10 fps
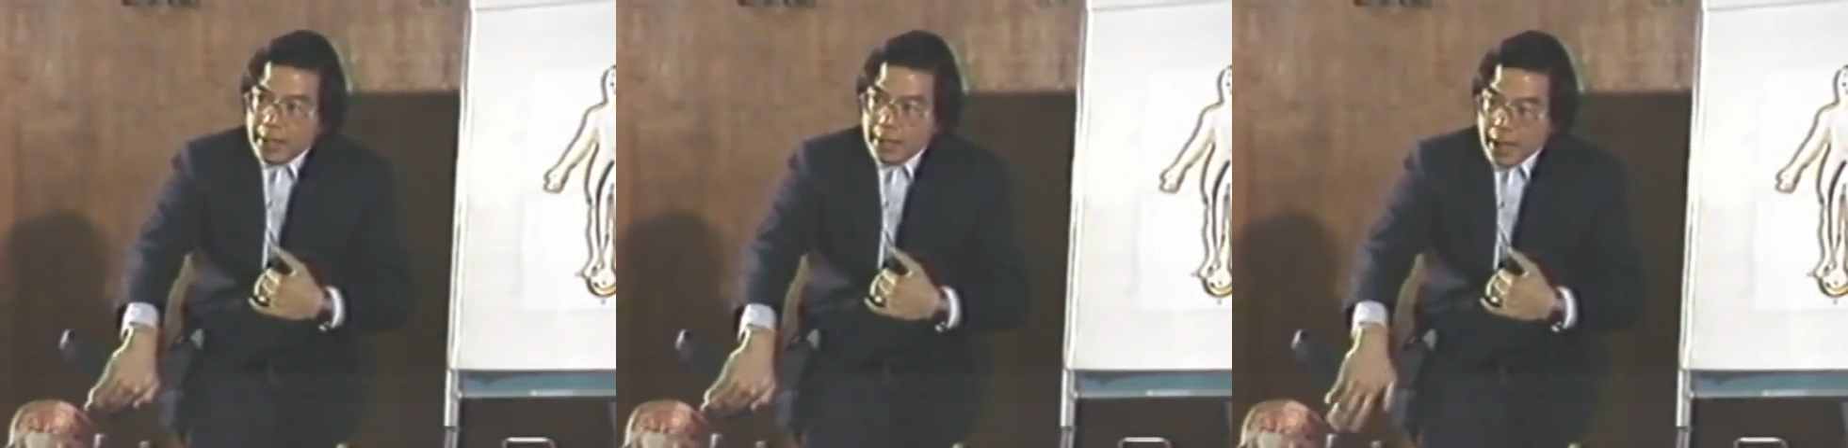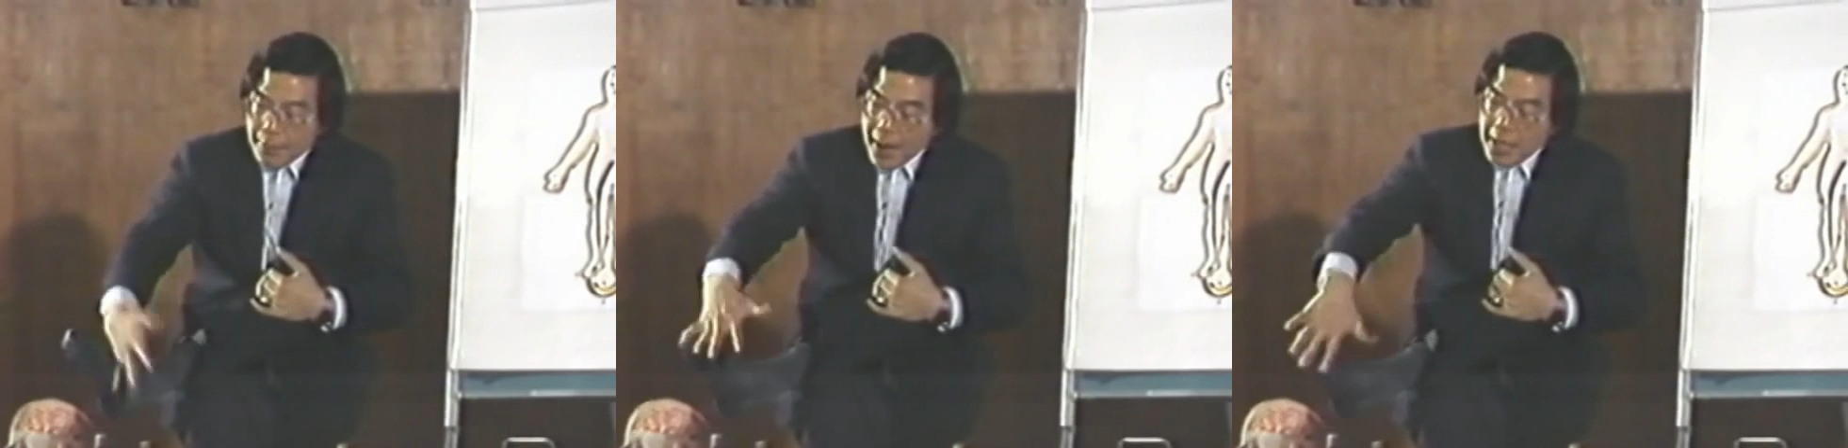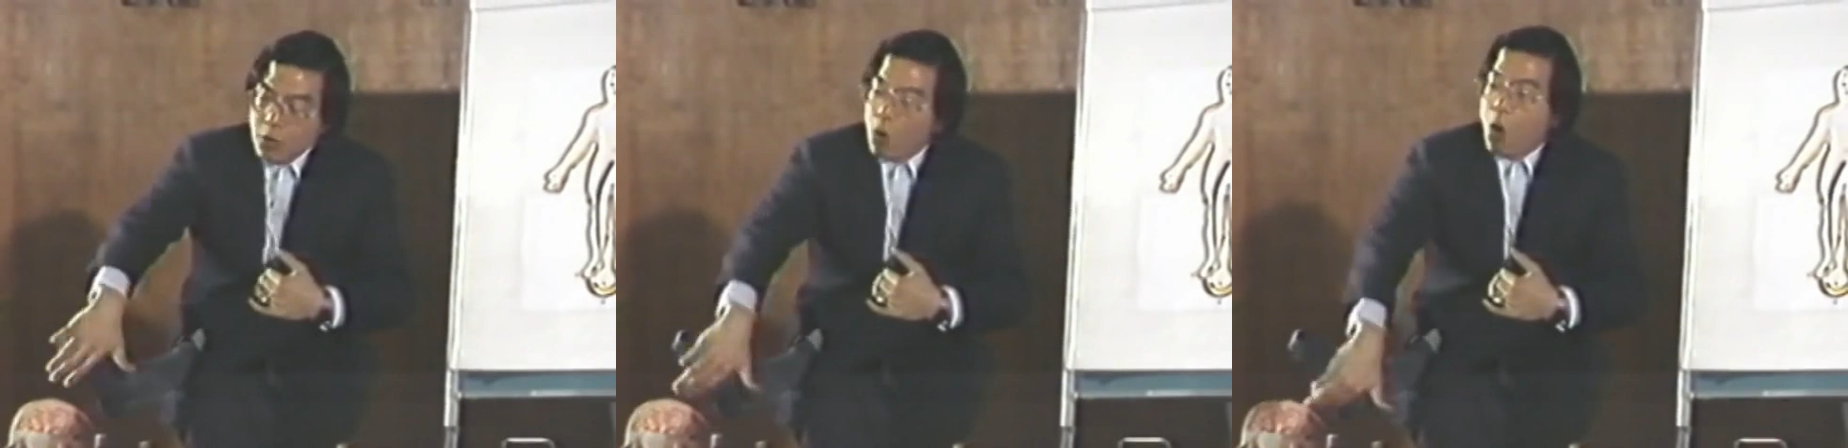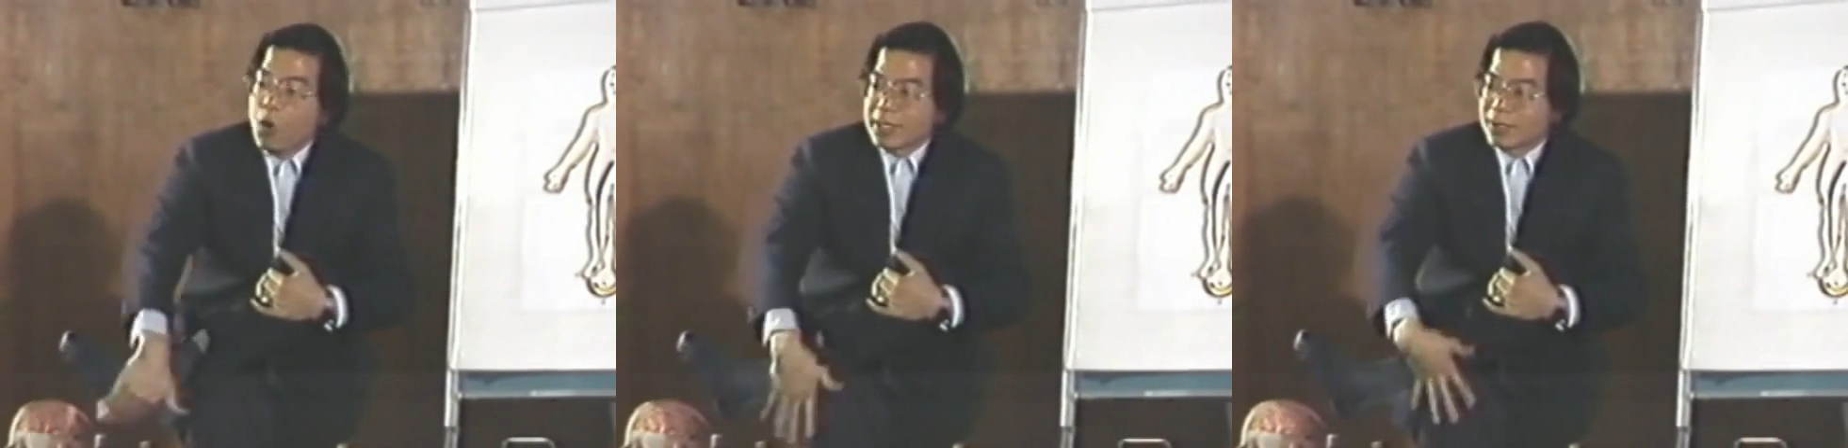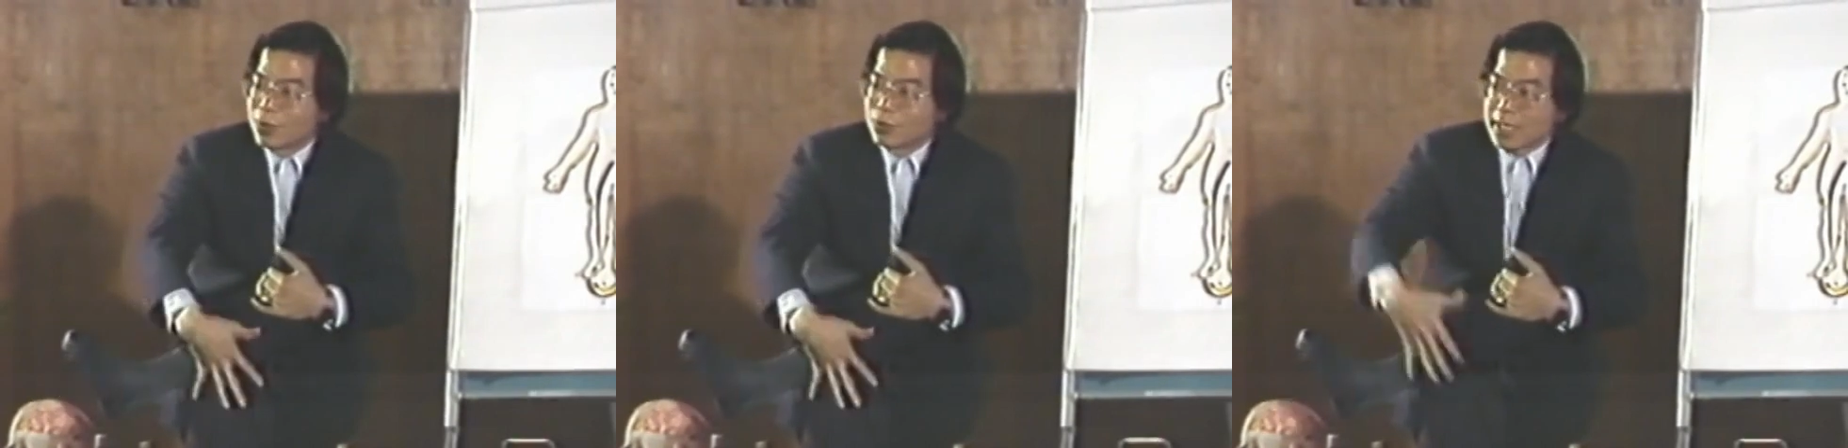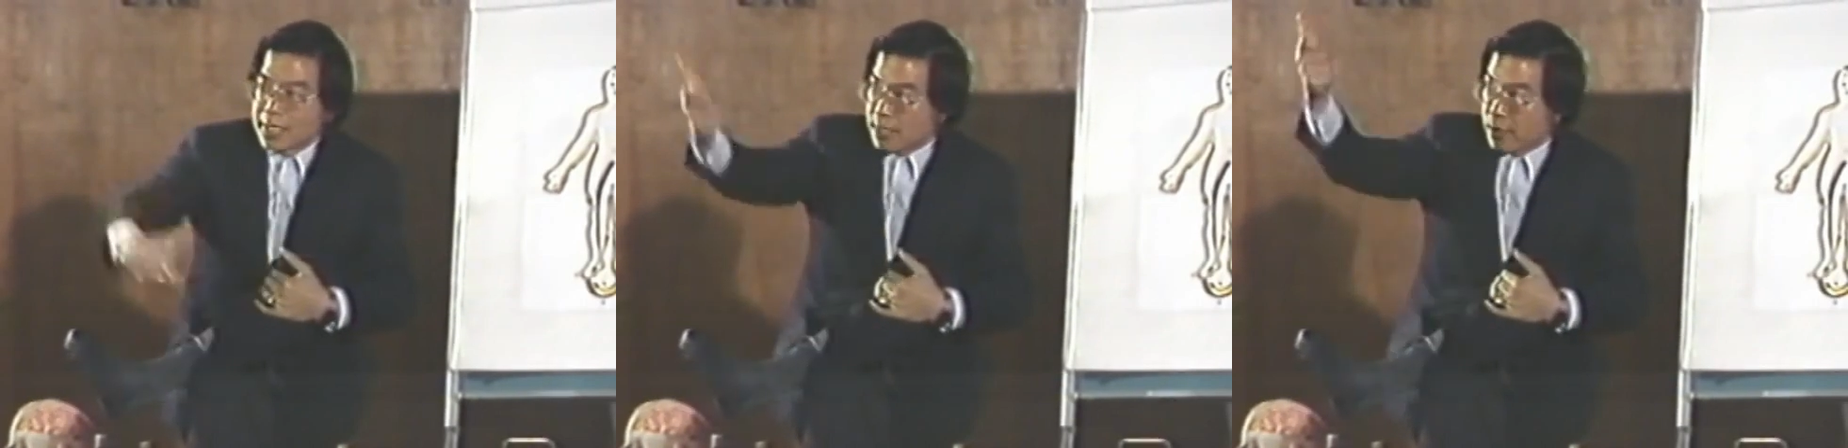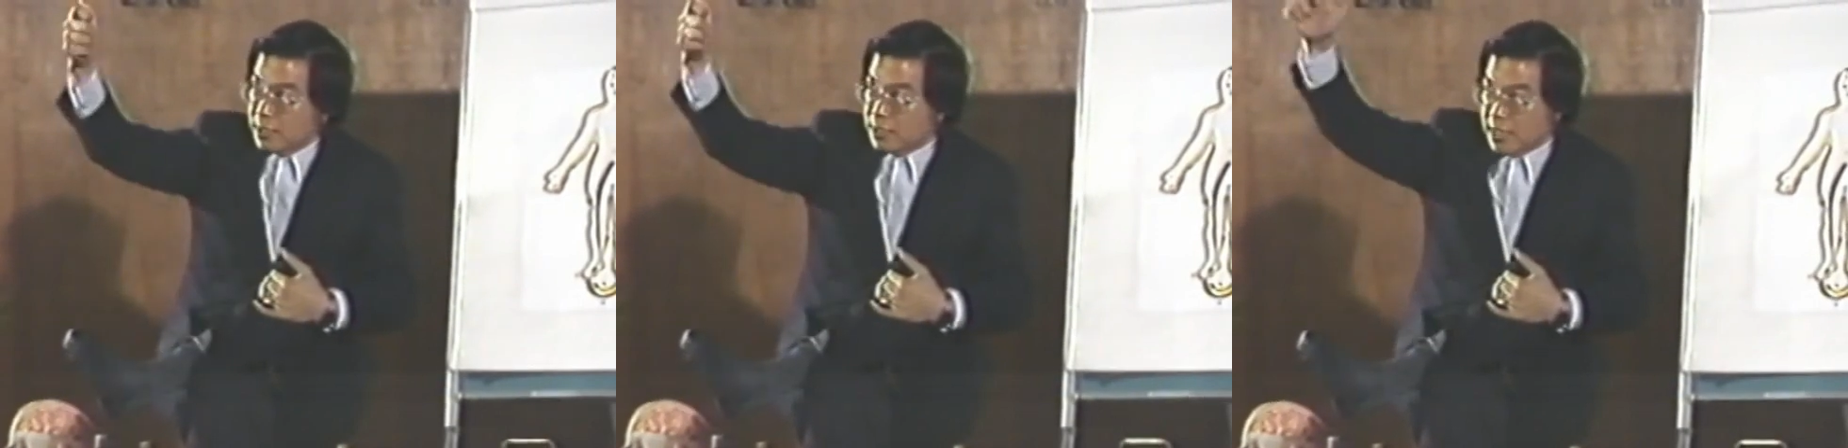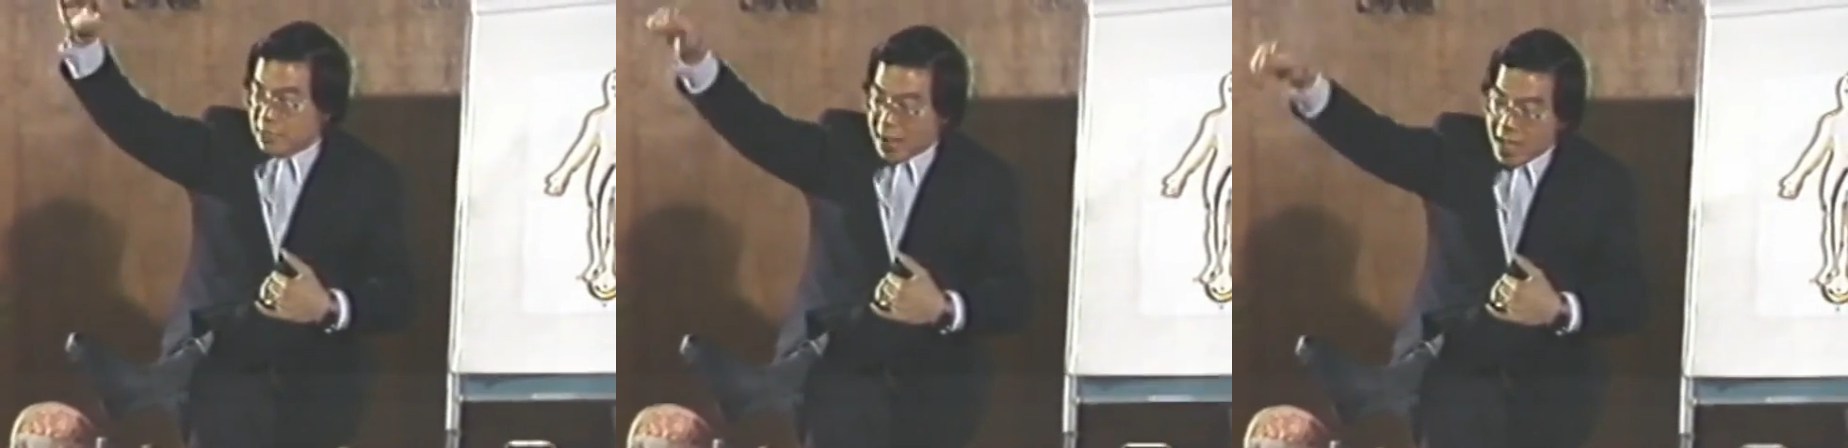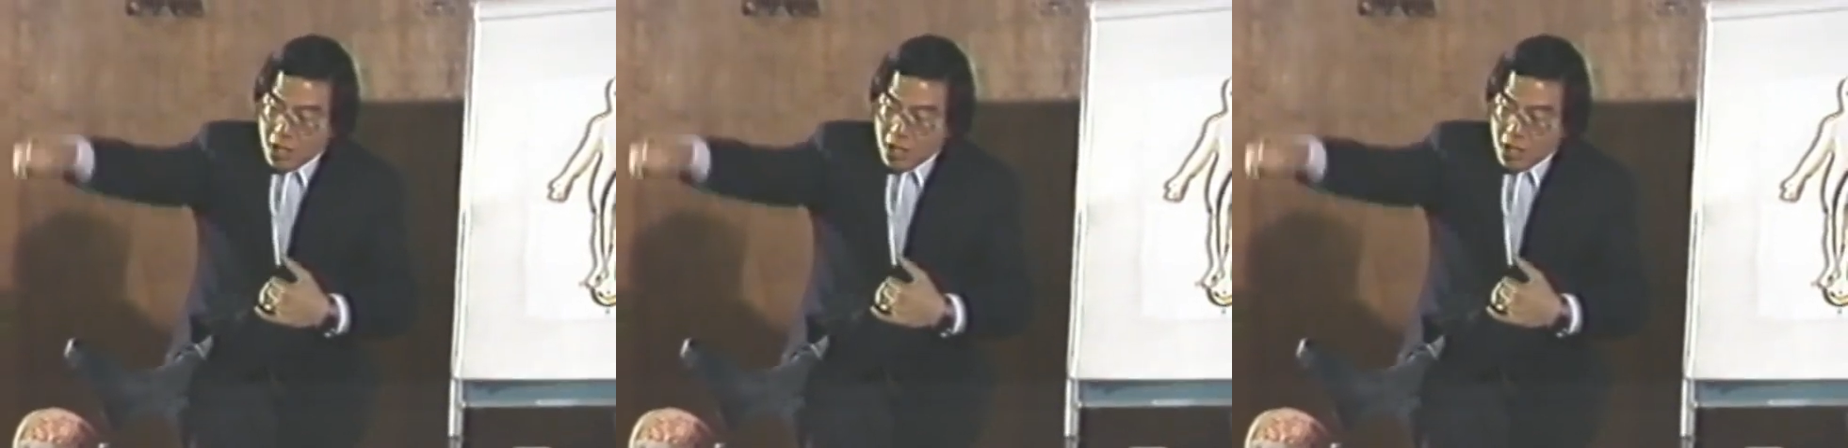Apparently coating the whole side. Get spray.